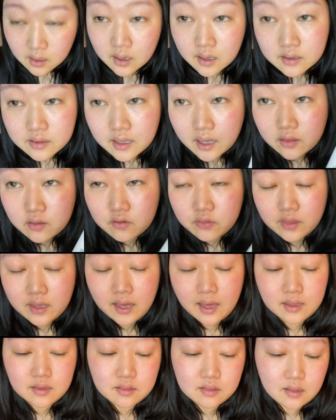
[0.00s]
The other thing
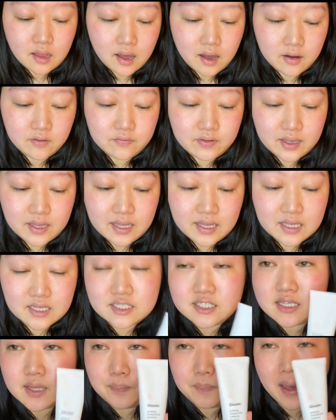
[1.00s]
I love
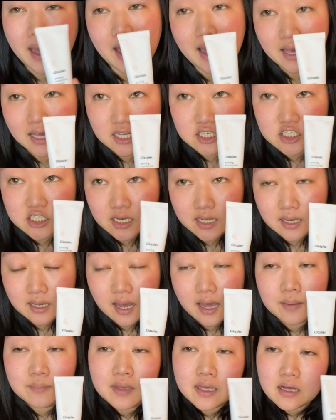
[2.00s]
is the packaging.
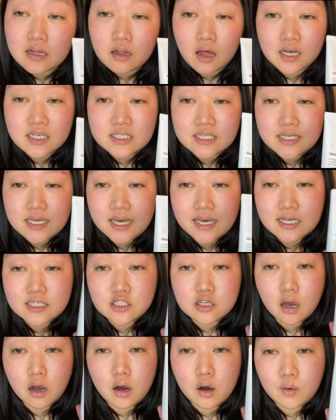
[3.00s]
I mean, Glossier
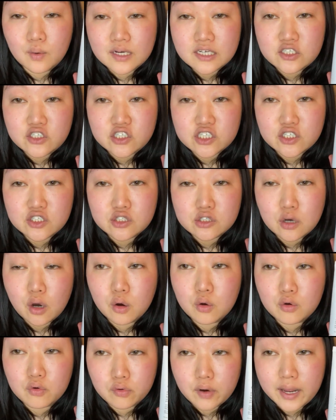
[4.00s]
is always just
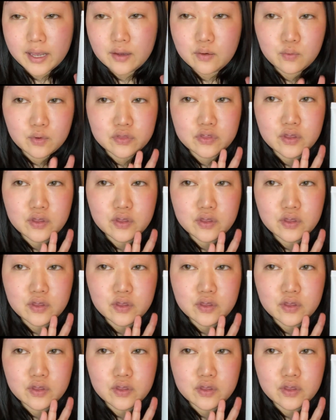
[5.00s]
so great with